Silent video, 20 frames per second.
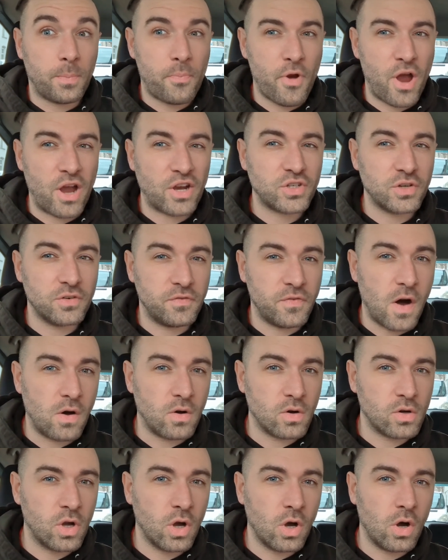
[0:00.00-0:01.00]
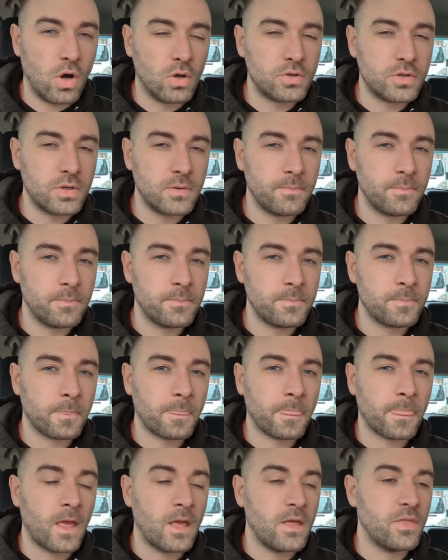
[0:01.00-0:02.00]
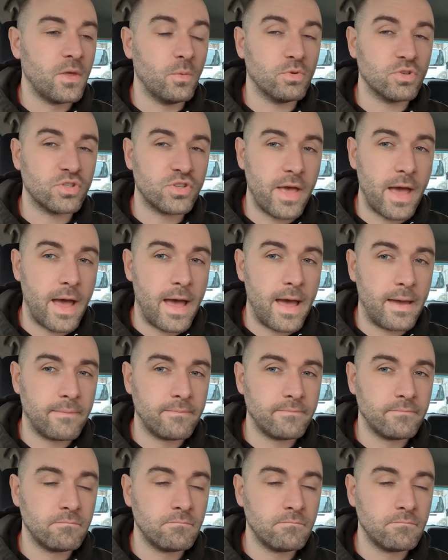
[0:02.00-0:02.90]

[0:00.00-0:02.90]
pressure fault code that was there